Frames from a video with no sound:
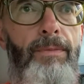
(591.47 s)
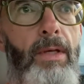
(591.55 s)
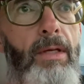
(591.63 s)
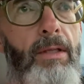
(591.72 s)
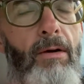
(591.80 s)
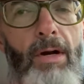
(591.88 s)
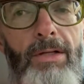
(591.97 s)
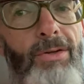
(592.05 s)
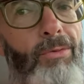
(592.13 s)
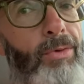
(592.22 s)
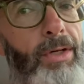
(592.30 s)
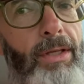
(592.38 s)
They're
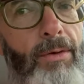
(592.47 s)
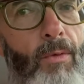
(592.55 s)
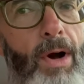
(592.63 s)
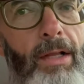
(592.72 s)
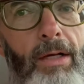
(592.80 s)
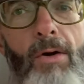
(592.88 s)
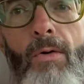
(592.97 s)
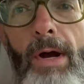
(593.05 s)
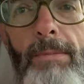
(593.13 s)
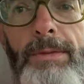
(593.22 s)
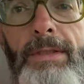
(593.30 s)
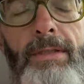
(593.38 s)
also really well
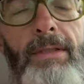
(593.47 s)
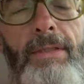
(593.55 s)
equipped.